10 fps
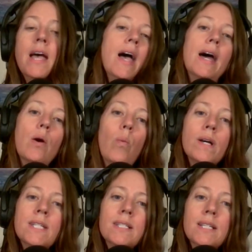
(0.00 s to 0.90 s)
And it
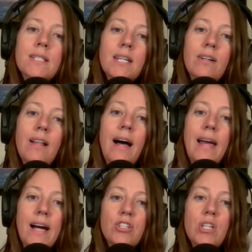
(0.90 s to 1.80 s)
wasn't until I
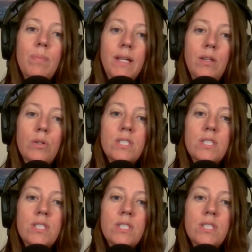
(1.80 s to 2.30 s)
actually made those